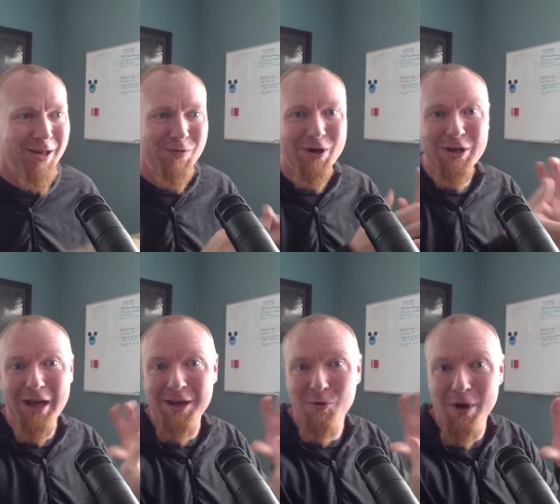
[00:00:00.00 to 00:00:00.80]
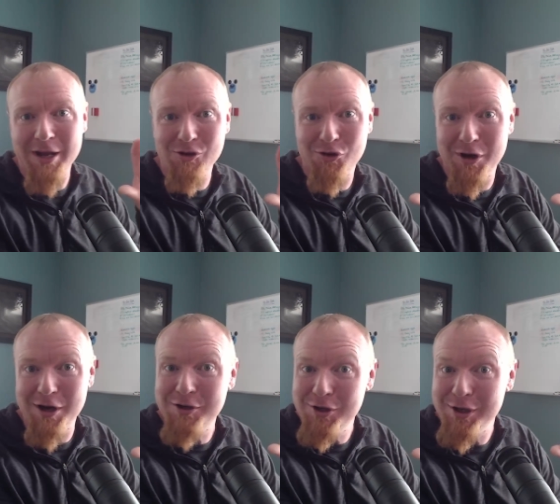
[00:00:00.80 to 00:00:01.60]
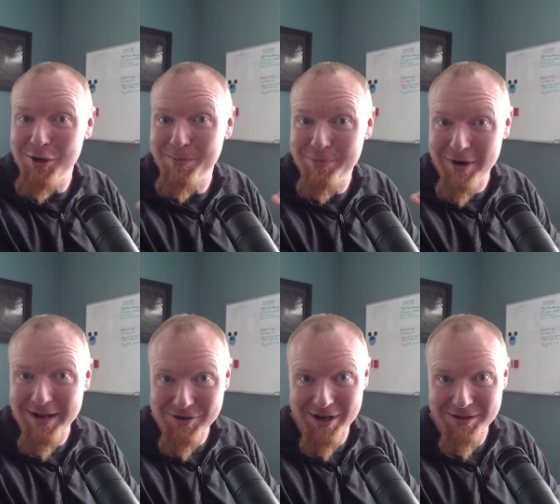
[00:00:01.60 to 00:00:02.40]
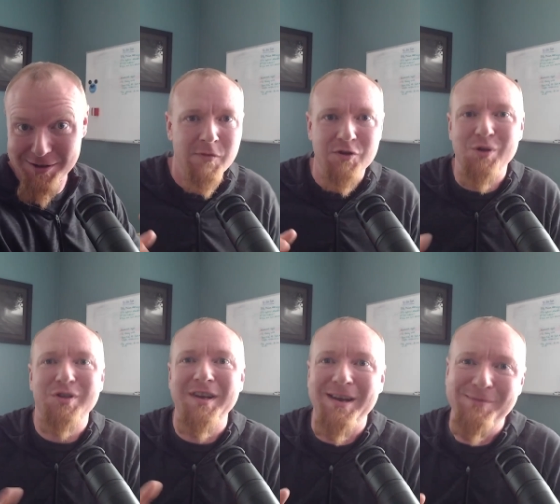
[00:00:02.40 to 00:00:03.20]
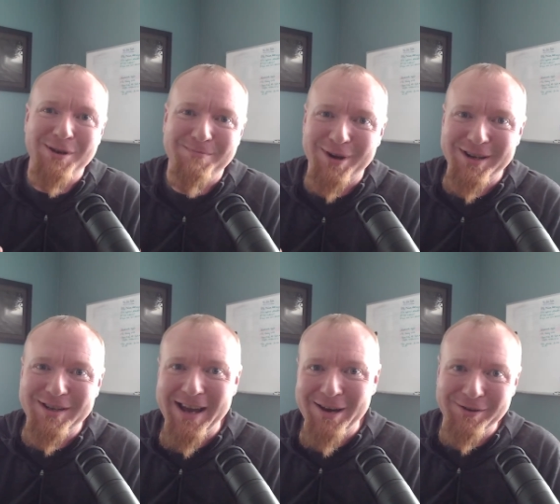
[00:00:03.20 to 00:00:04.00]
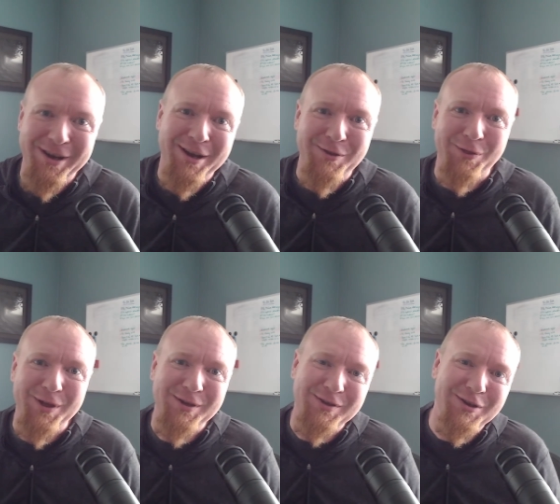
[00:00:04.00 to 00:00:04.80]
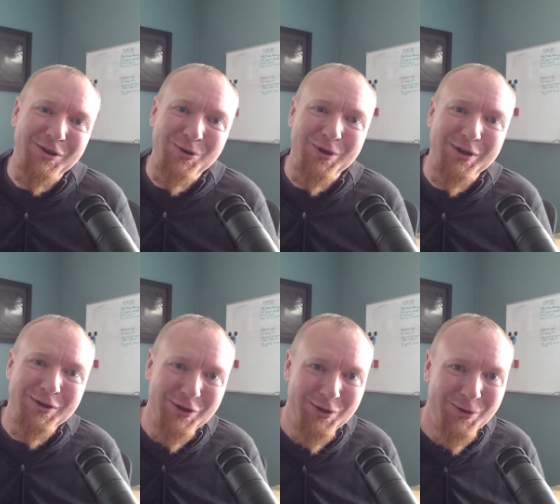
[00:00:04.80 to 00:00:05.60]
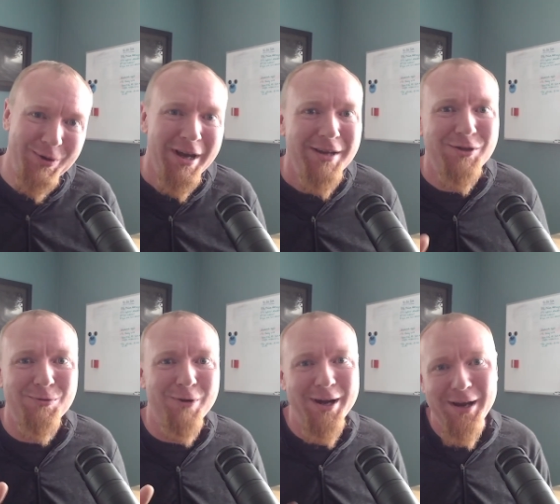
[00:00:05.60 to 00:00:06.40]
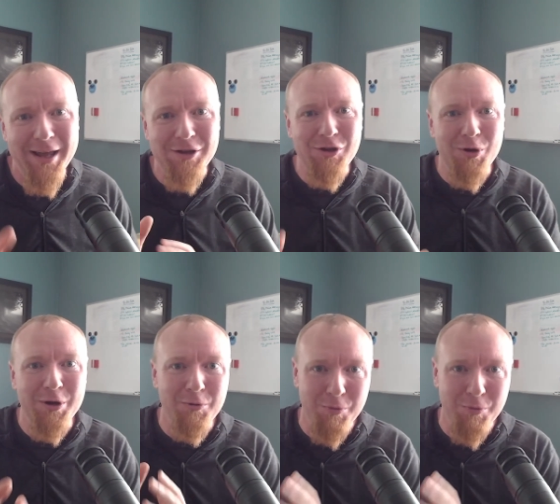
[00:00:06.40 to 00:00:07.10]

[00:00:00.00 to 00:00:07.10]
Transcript: the gateway drug to your project. So today I'm going to break down the things that you can do to write a good